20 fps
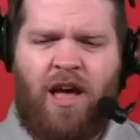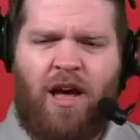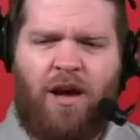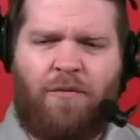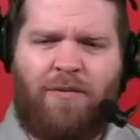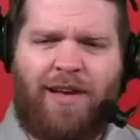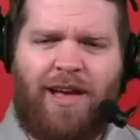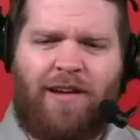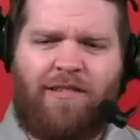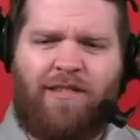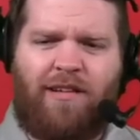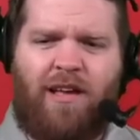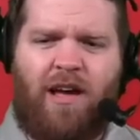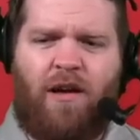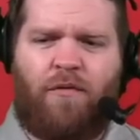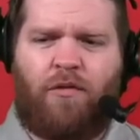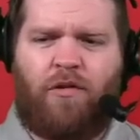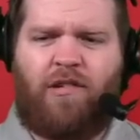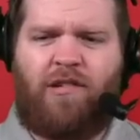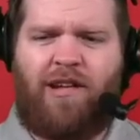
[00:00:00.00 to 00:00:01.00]
we got you
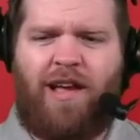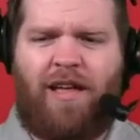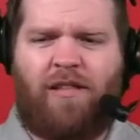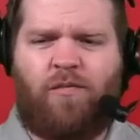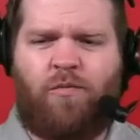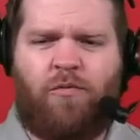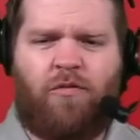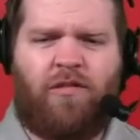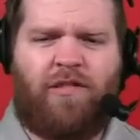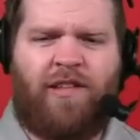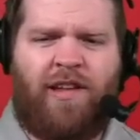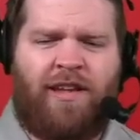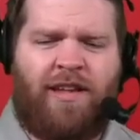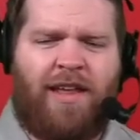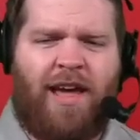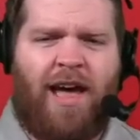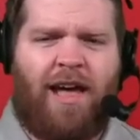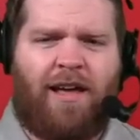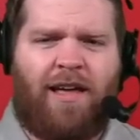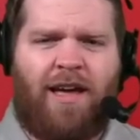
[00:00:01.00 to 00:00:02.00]
covered.
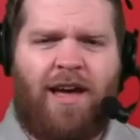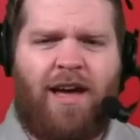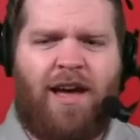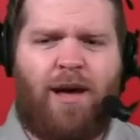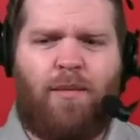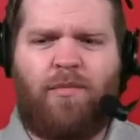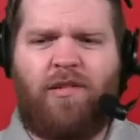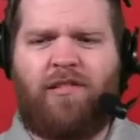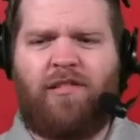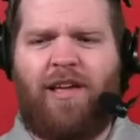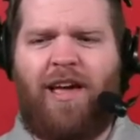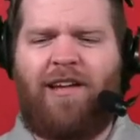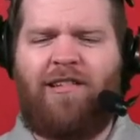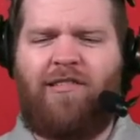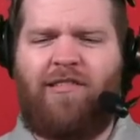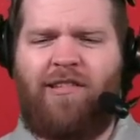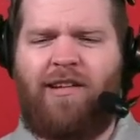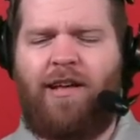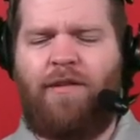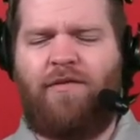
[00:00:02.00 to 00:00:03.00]

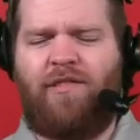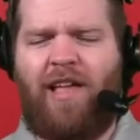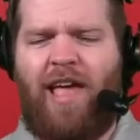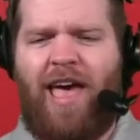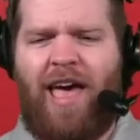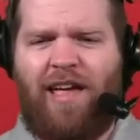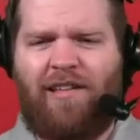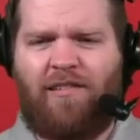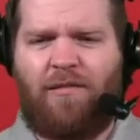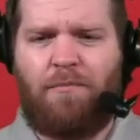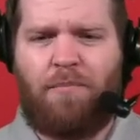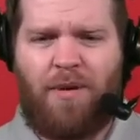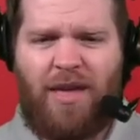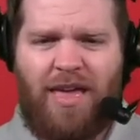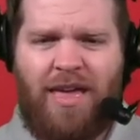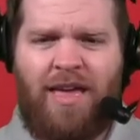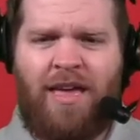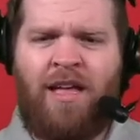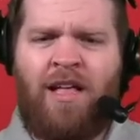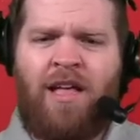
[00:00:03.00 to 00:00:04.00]

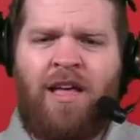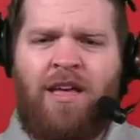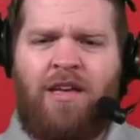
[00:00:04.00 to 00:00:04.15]
chatsports.com/ChiefsSB.